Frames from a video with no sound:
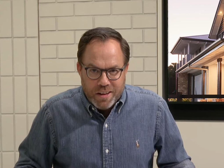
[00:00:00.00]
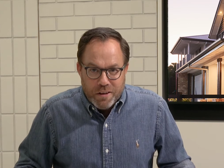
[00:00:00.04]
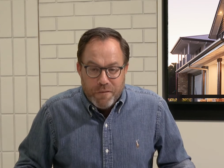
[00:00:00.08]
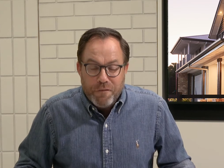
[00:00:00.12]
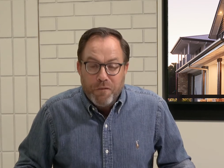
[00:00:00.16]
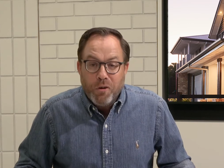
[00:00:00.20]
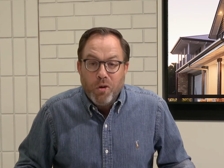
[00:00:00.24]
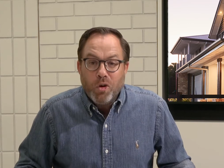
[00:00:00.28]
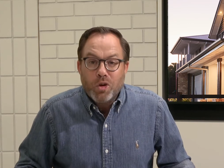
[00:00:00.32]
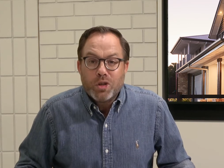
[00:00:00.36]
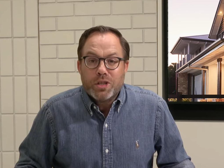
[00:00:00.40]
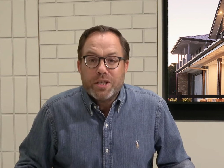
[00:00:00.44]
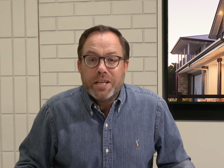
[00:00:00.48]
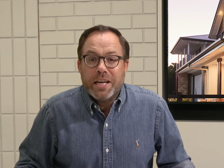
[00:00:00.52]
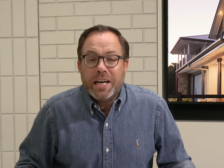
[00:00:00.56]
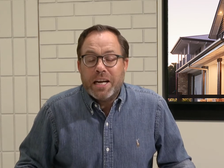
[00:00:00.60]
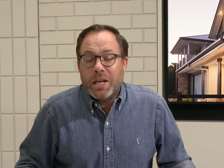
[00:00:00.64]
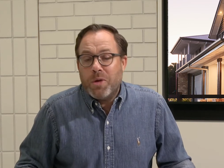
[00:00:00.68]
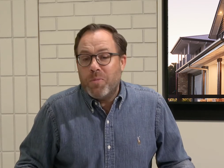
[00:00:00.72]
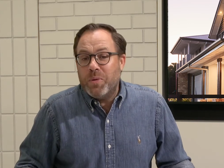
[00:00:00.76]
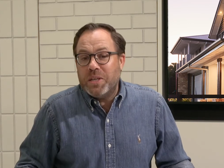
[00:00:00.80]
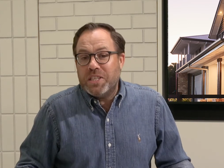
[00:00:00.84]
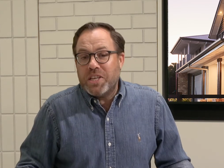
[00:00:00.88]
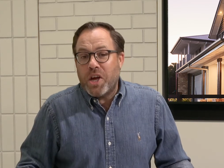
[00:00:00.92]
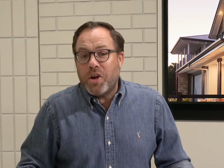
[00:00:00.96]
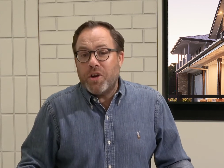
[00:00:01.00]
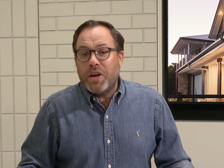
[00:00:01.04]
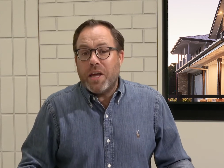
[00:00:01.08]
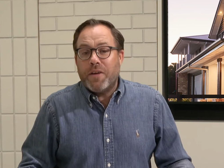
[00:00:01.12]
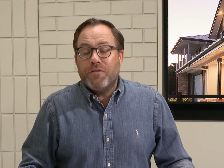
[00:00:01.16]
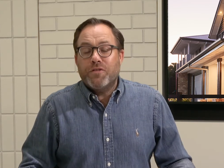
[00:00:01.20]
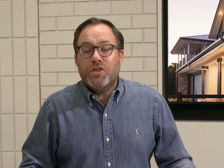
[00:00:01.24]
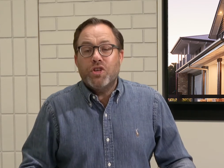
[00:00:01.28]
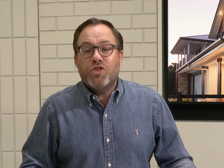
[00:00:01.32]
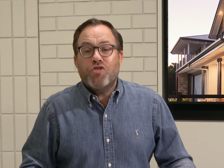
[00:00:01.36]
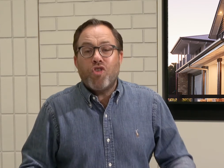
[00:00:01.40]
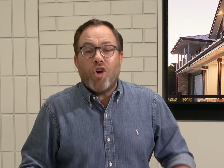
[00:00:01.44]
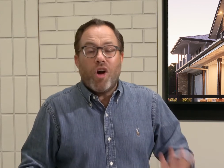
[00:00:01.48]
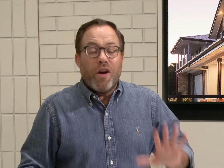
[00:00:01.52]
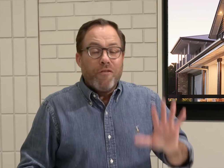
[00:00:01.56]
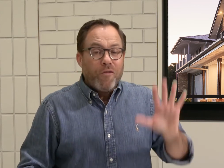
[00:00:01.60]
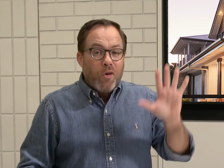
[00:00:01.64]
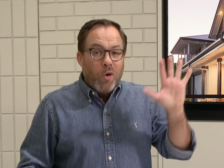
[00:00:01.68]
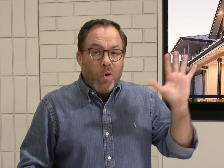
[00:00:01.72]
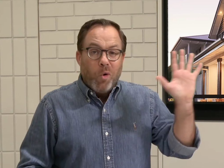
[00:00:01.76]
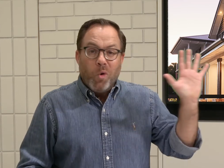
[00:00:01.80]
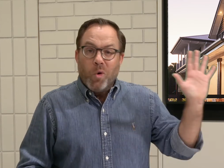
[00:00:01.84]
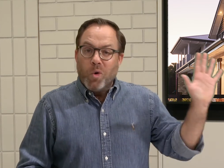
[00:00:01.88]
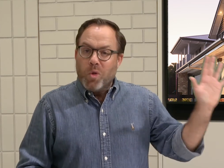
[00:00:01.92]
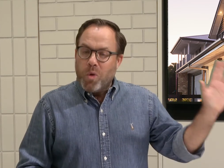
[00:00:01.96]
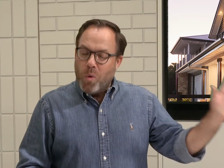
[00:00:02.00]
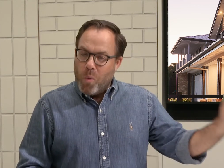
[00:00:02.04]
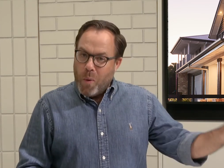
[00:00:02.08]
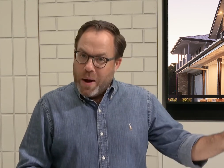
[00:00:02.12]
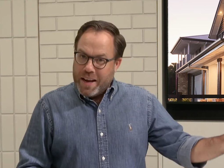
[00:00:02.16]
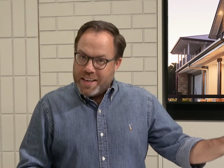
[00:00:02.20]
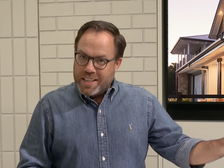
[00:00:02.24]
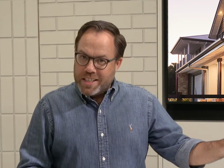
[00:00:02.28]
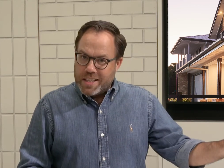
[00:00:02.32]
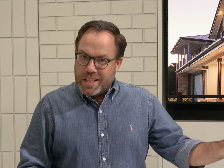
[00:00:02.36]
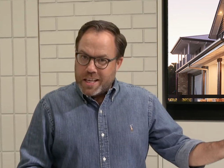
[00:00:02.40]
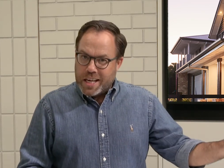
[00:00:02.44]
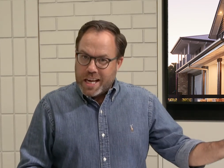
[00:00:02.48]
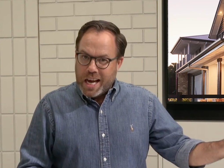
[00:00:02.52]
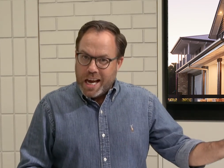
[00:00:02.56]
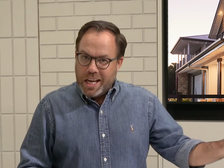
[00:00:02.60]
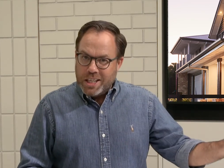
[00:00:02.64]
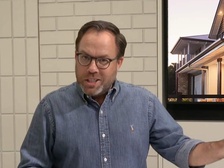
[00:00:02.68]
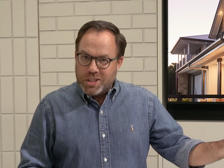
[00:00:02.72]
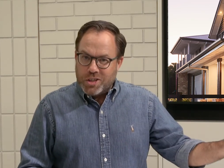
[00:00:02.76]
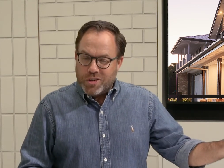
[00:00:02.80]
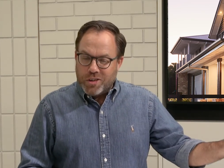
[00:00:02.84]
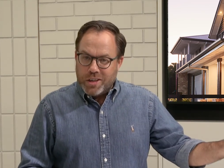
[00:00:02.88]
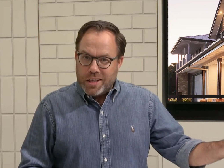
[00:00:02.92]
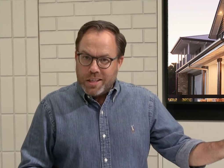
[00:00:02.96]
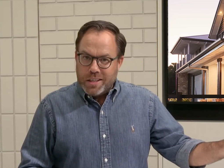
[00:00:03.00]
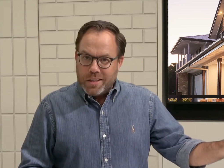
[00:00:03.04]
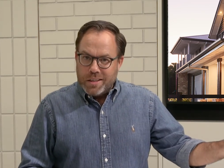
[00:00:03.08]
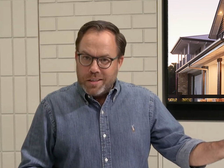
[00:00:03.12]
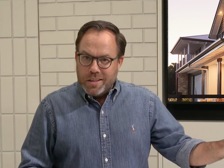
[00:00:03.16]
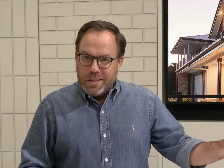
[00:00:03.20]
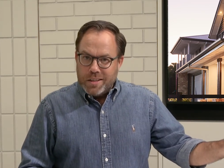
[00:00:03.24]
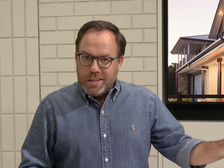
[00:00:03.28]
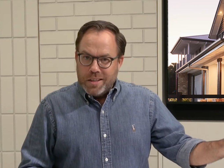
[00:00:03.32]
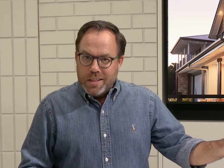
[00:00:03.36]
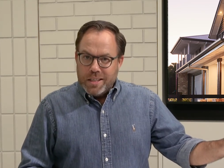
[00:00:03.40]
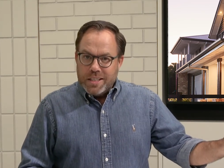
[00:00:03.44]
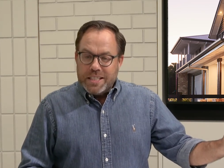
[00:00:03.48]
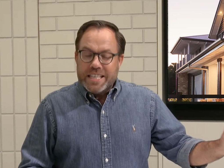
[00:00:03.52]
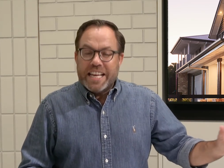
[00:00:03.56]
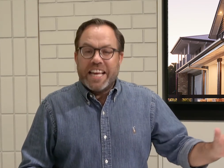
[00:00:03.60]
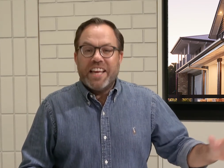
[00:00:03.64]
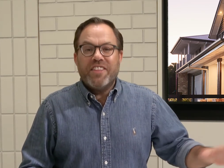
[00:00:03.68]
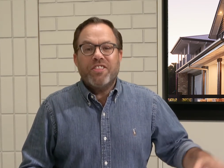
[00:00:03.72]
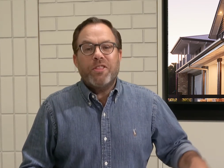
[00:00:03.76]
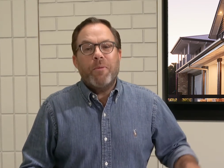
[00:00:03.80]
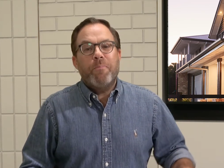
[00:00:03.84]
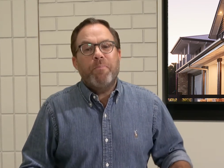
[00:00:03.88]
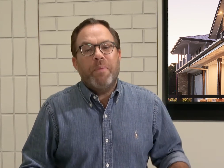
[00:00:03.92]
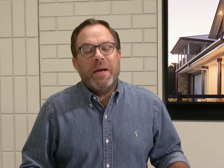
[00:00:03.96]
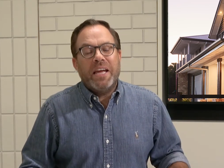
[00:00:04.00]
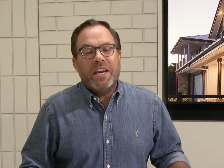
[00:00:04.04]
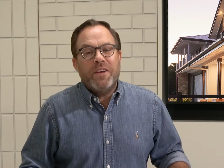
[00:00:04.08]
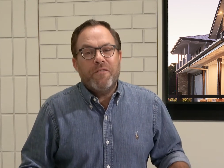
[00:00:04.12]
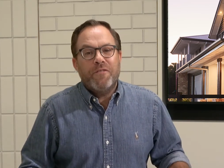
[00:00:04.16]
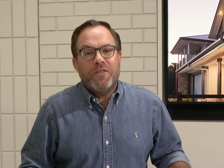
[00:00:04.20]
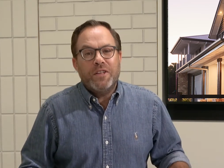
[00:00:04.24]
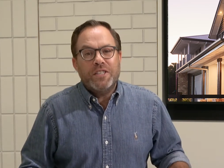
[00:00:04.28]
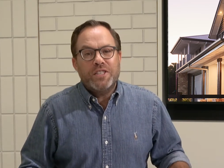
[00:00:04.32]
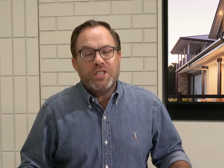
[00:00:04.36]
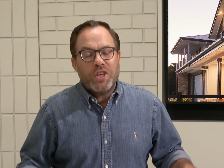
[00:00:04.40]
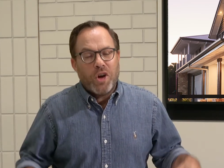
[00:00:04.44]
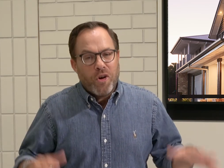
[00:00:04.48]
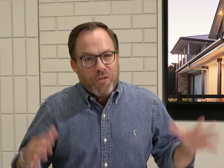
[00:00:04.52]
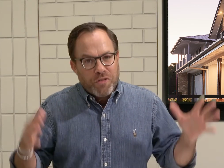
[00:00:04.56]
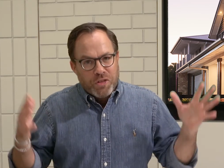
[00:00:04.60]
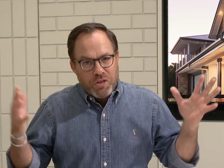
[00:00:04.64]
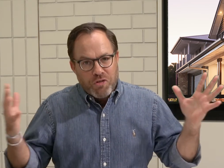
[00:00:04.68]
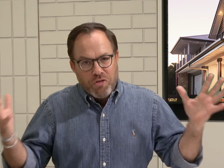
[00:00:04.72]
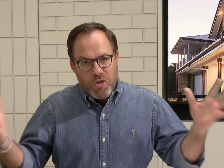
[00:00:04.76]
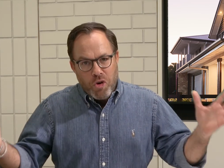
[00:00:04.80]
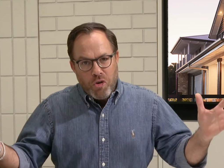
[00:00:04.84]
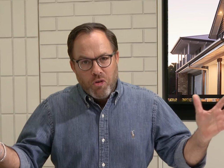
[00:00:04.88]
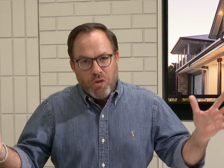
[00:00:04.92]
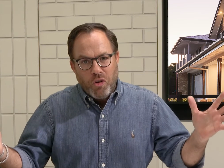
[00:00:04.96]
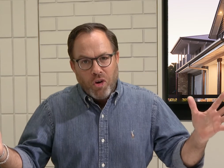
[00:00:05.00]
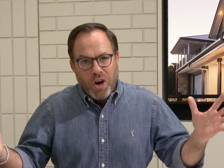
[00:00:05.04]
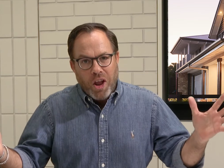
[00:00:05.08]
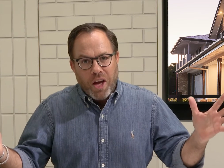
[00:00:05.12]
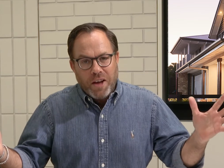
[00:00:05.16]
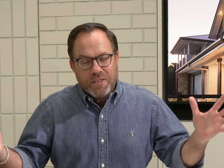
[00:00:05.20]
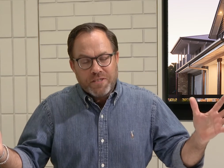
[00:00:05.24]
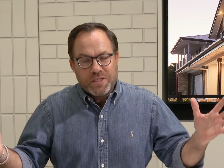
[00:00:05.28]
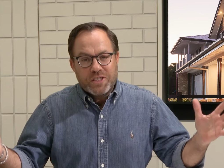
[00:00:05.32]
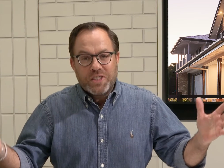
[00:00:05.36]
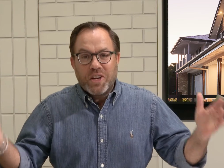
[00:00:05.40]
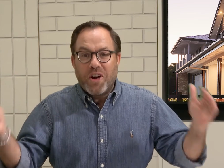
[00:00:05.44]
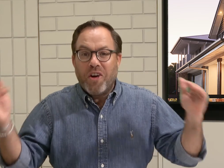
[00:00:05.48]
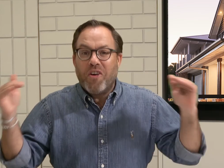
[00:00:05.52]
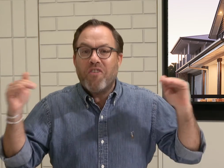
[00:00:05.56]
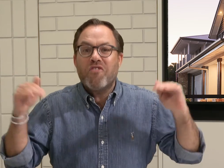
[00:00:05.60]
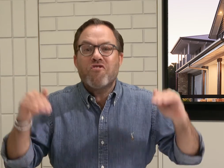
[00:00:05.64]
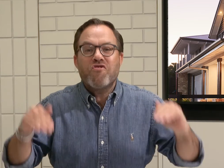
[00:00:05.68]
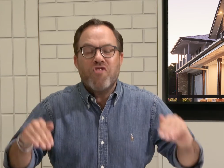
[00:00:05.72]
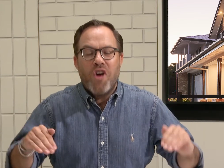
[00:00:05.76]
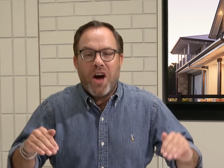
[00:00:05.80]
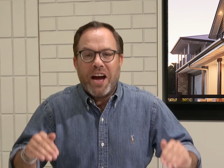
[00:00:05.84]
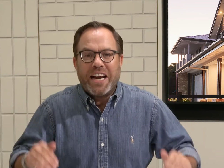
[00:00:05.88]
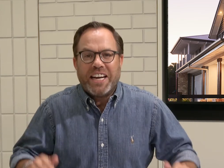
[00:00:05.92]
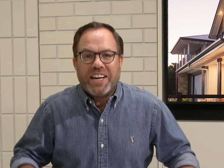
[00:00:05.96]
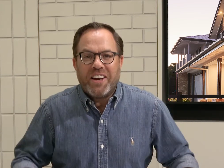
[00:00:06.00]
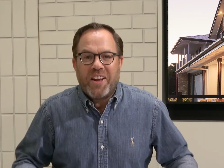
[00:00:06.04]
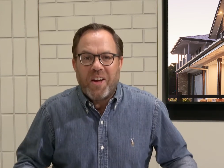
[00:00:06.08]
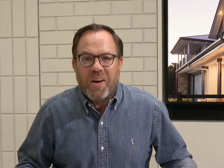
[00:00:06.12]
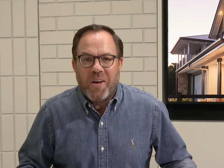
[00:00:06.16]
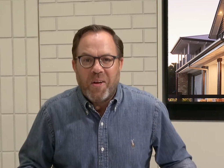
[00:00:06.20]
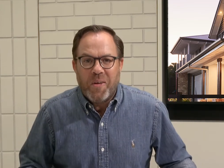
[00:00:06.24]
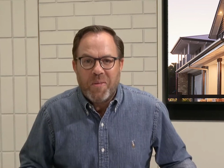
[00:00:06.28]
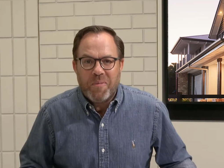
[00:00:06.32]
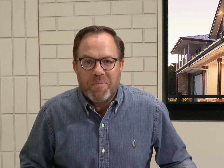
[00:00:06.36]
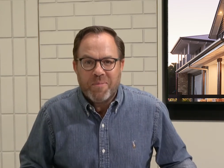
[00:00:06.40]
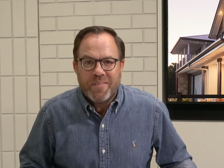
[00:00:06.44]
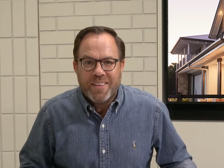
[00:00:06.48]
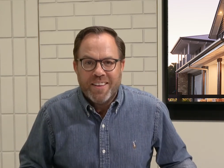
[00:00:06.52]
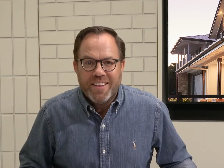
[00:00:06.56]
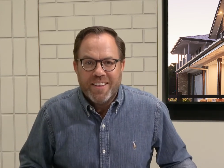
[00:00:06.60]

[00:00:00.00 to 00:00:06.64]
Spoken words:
Fortunately, we don't have to drive all the way to the country to get the benefits of the rural lifestyle right at home.